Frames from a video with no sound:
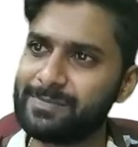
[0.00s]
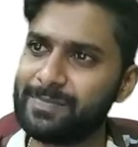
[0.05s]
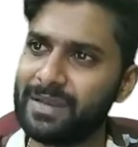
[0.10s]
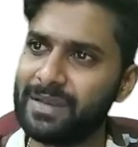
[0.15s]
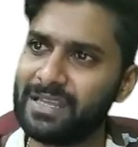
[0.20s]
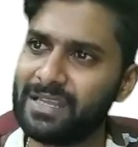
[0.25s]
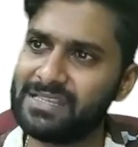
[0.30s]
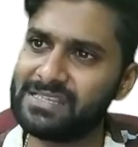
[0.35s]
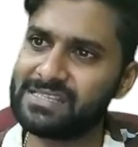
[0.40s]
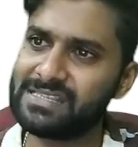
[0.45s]

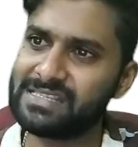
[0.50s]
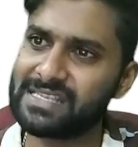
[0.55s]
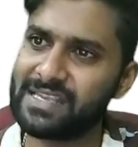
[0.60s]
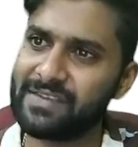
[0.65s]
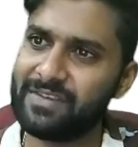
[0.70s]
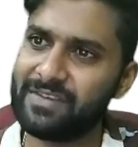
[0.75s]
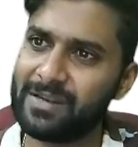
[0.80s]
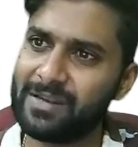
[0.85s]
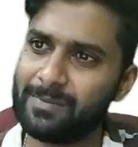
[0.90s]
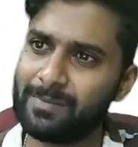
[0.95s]
plus
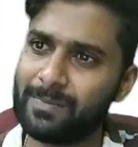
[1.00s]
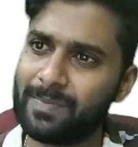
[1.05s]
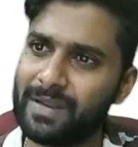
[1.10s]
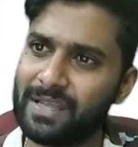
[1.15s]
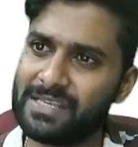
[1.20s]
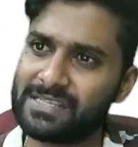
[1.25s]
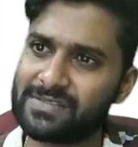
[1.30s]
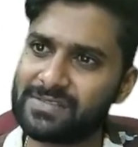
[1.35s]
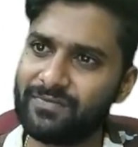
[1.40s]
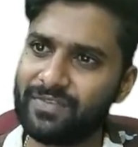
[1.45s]
7
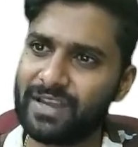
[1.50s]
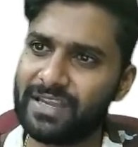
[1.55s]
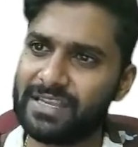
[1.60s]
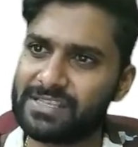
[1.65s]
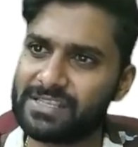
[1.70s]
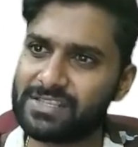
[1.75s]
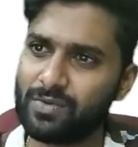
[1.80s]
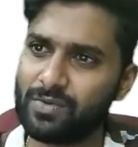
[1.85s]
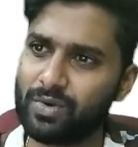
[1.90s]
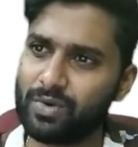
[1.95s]
plus y.
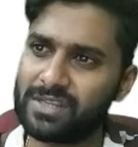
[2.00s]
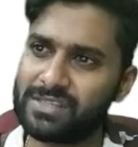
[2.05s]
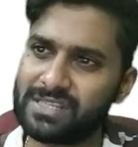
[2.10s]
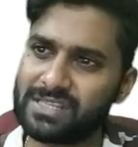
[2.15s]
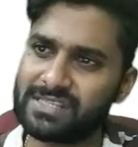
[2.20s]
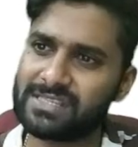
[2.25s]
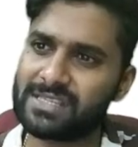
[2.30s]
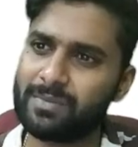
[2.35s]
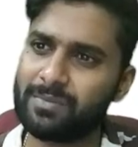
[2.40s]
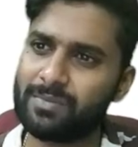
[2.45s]
So what is the
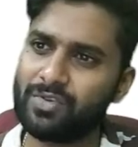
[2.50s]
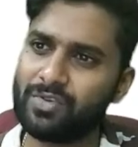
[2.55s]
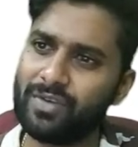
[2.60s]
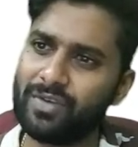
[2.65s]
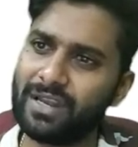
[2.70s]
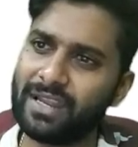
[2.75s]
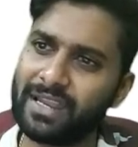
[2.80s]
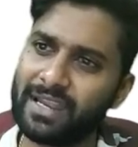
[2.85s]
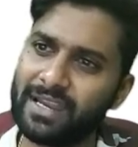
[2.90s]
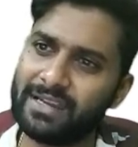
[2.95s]
sum you
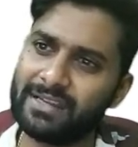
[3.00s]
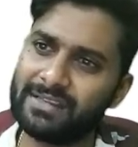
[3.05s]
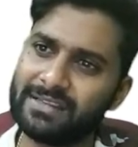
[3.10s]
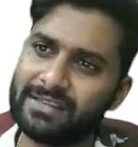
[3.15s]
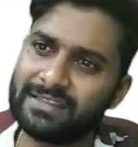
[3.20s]
will get?